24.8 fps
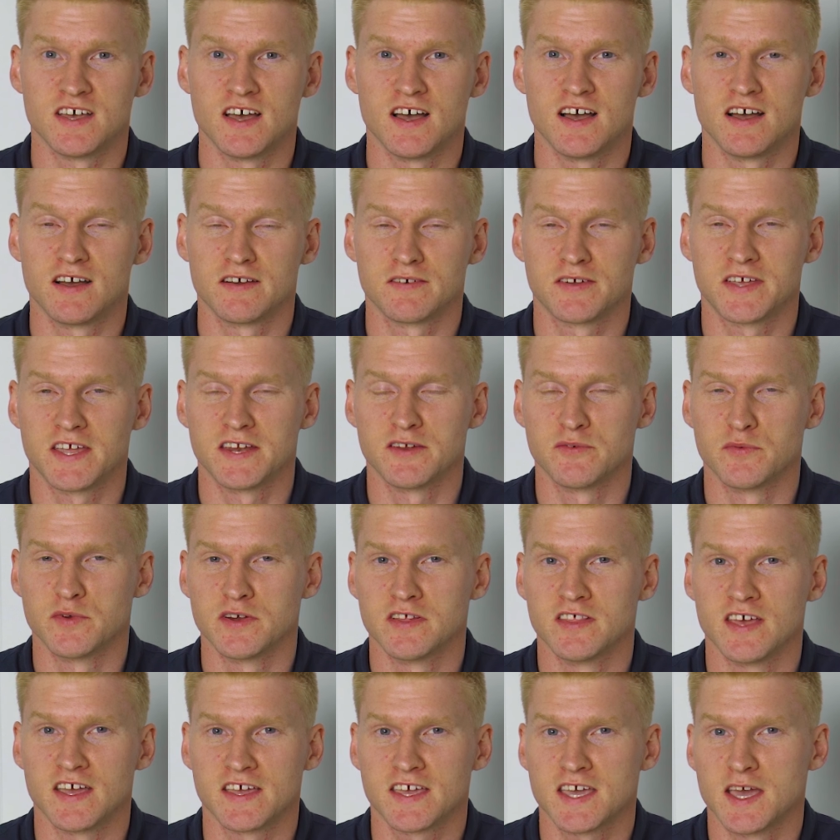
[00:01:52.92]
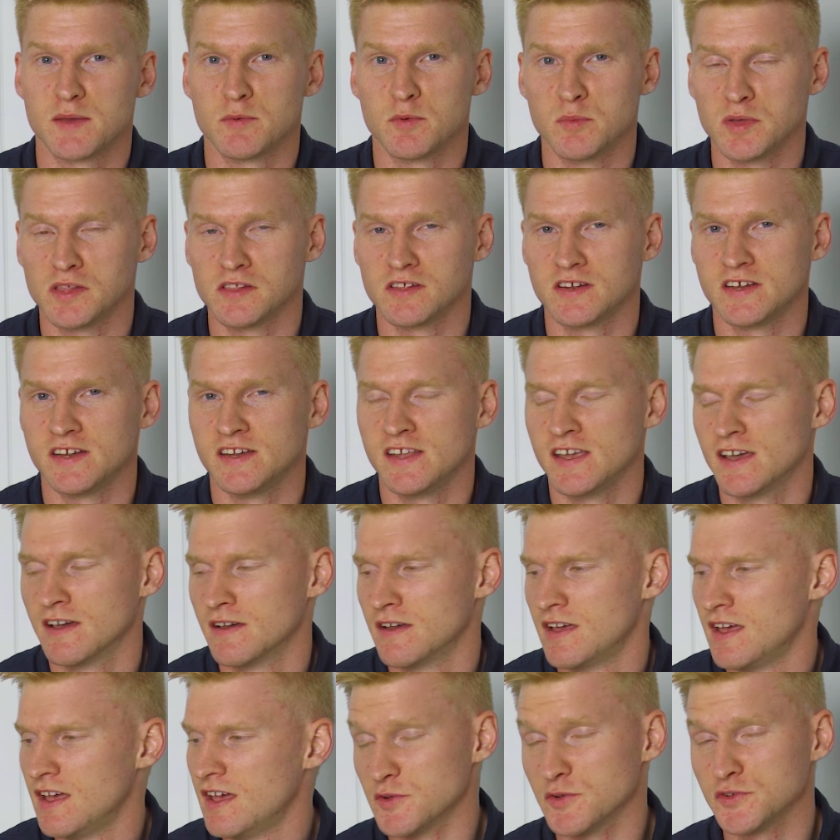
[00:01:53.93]
are getting rid of that capability
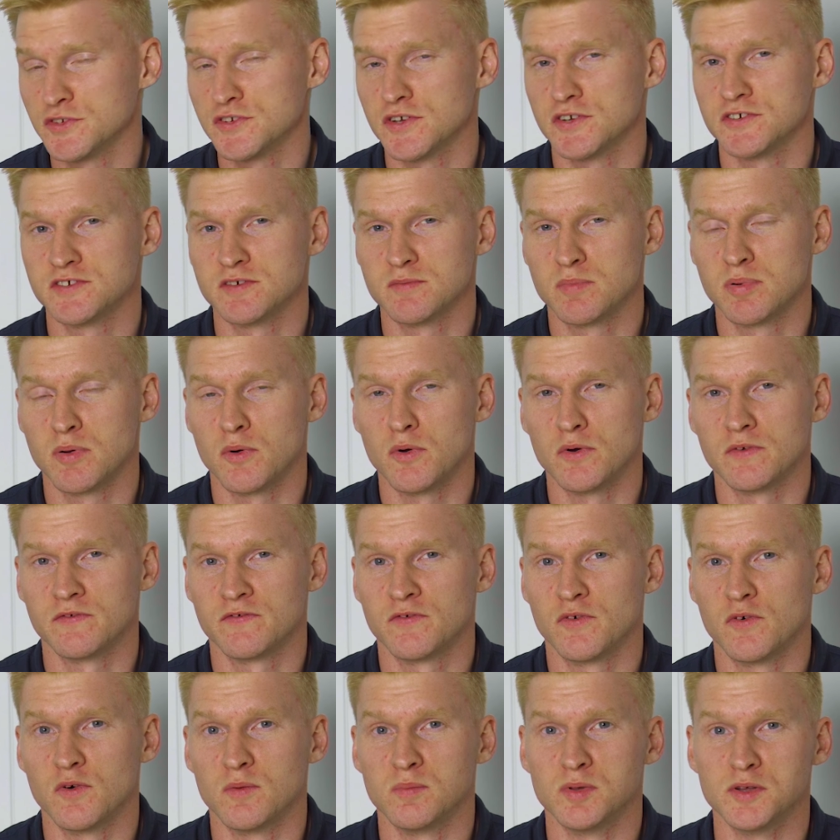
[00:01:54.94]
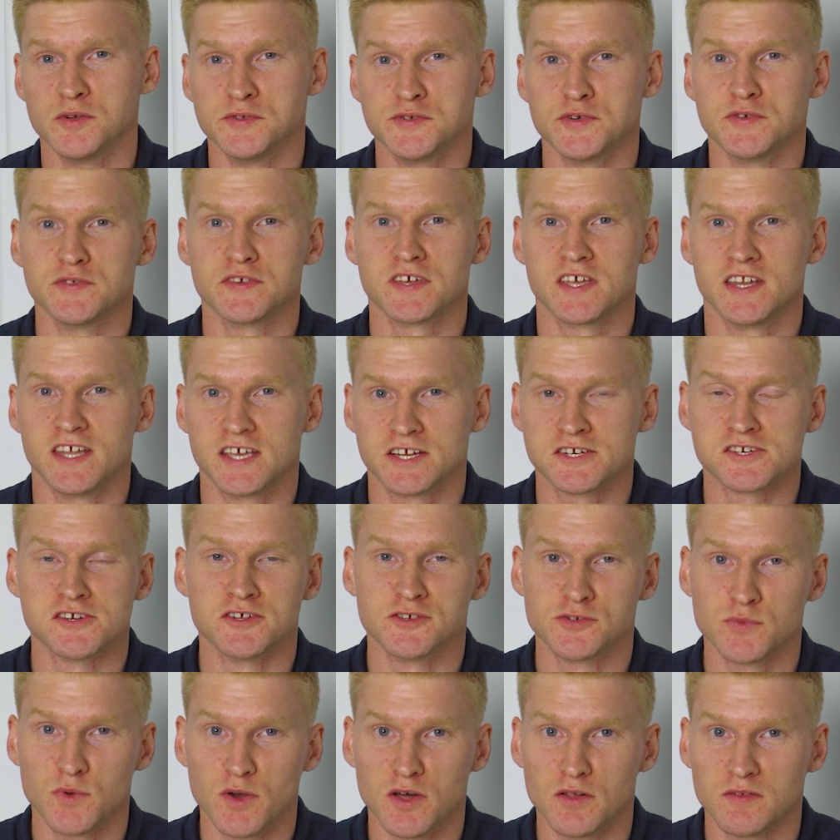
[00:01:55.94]
now. Also support for Bluetooth connection
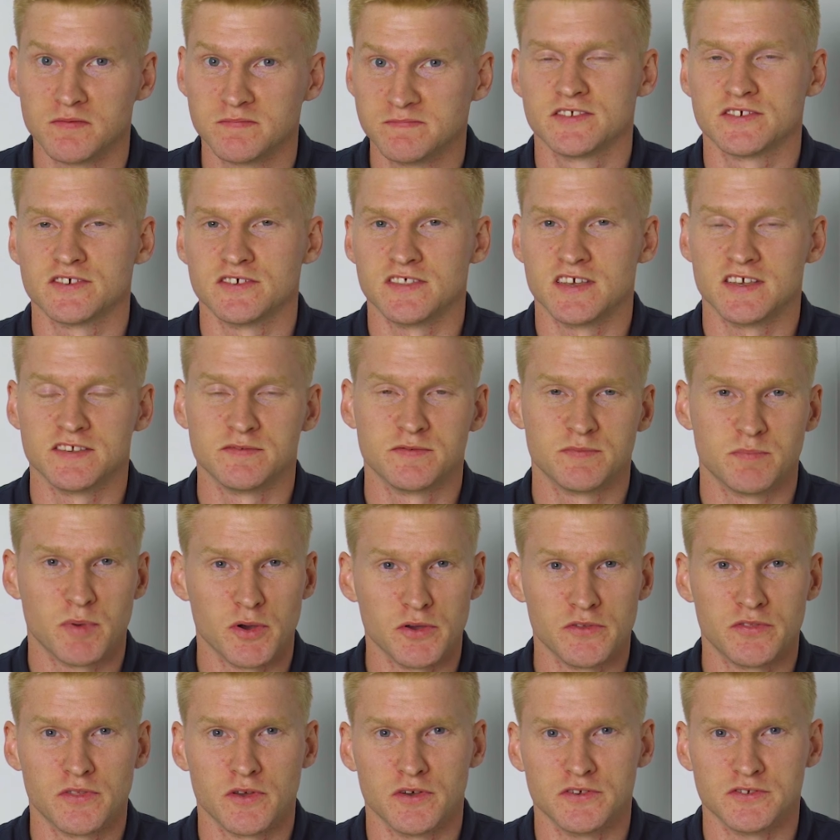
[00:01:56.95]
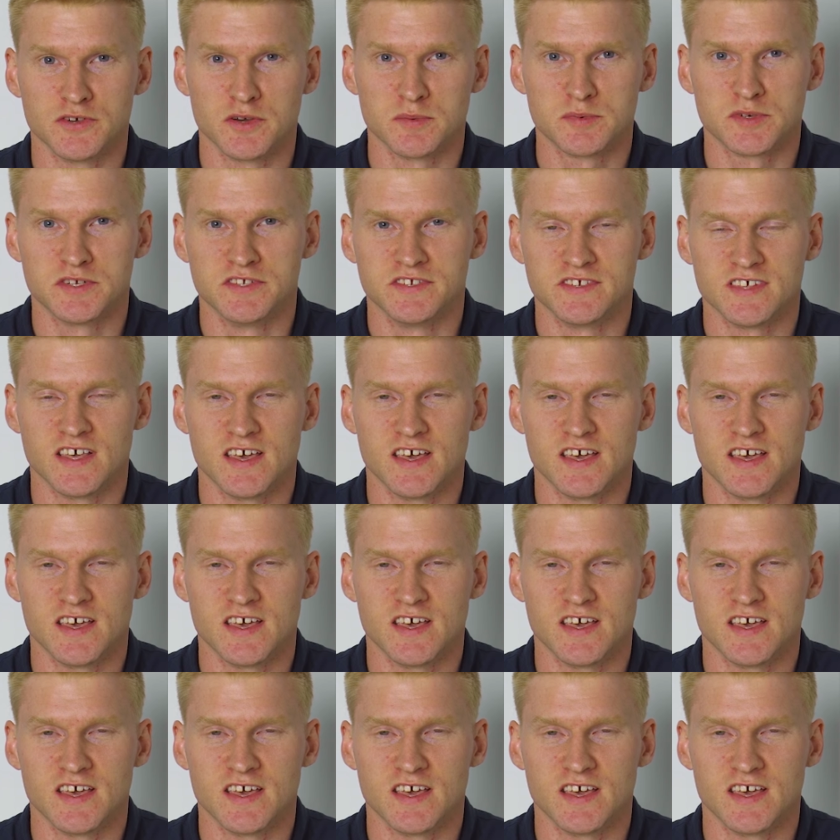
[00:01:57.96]
as well. So there's both those options